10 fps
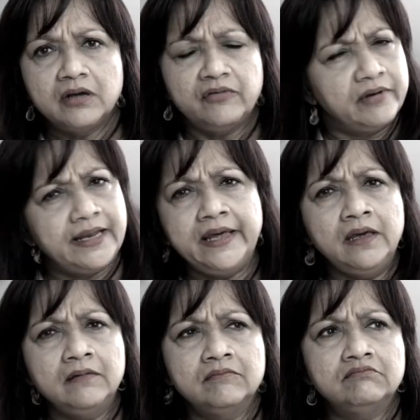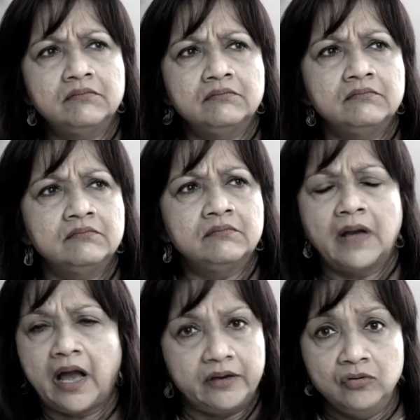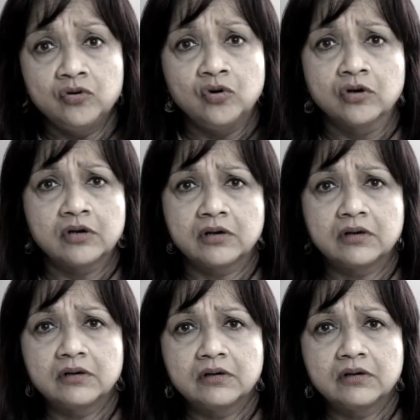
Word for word: Really? I don't cook.